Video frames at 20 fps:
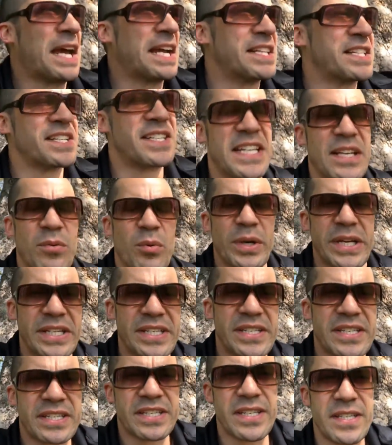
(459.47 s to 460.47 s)
8 to 10
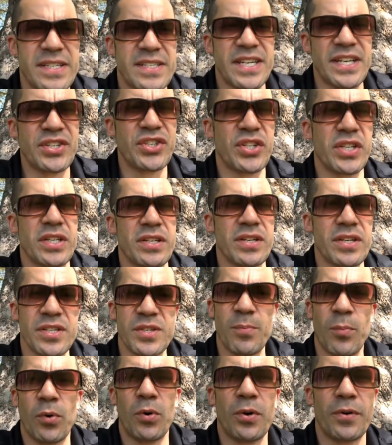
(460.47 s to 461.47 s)
weeks teaching a
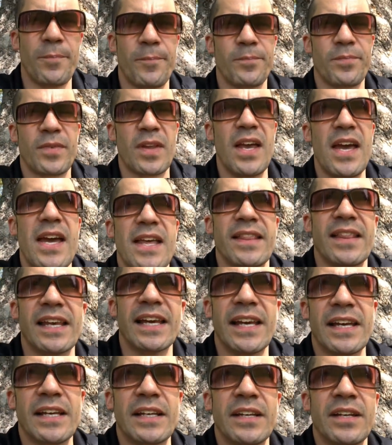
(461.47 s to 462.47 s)
sport, and
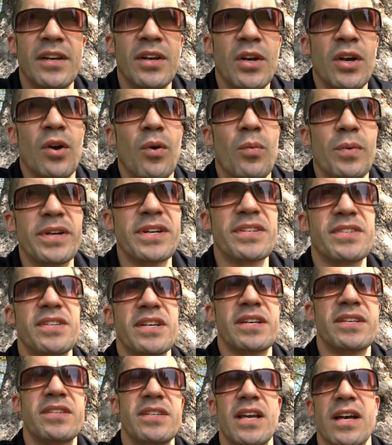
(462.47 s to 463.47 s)
then we
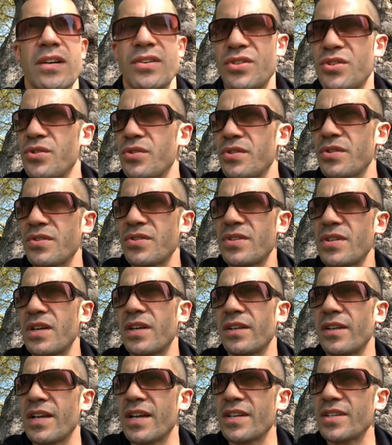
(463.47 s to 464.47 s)
assess our students
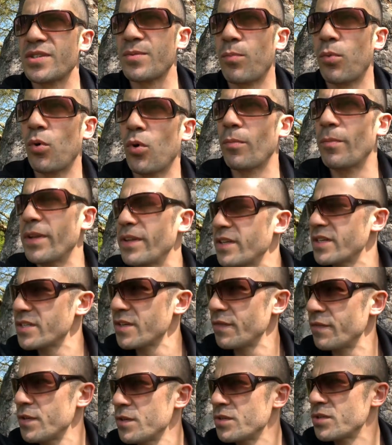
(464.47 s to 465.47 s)
in that sport. But
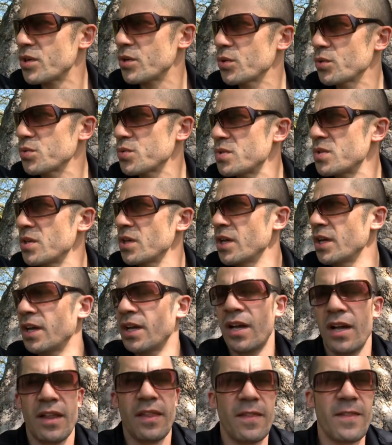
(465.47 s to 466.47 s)
there's a few schools
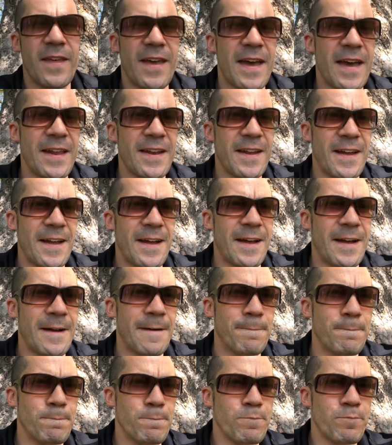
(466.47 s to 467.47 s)
that
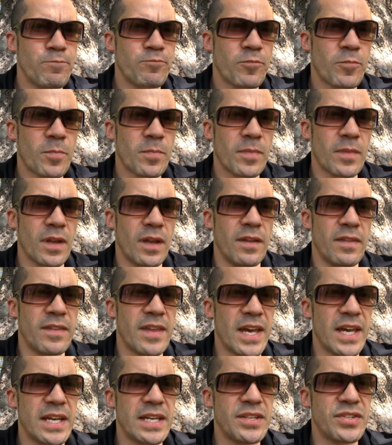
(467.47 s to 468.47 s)

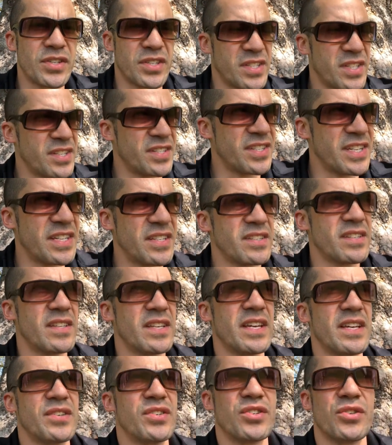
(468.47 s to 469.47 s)
they just assess
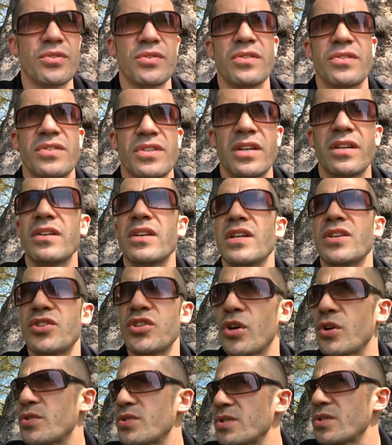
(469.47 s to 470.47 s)
their students in their
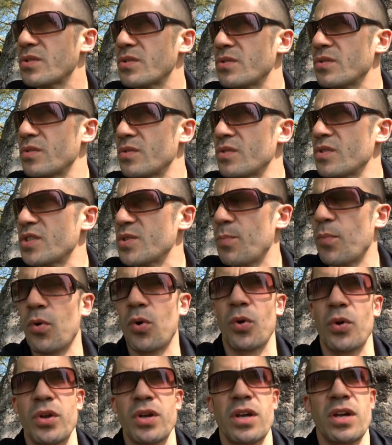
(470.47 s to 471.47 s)
chosen
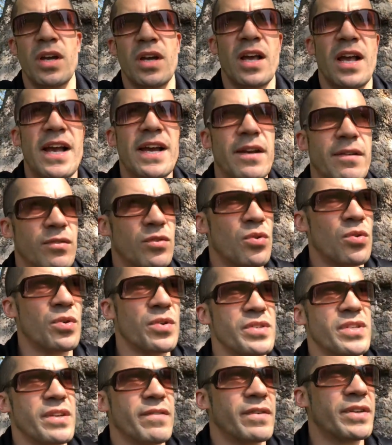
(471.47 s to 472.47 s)
sport, and of
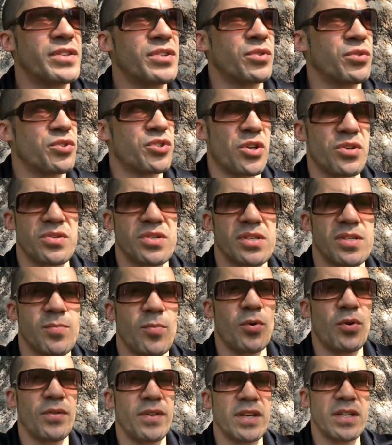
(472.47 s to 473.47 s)
course if it's your chosen
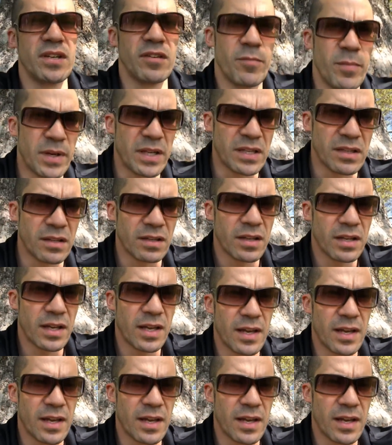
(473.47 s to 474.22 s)
sport that you've been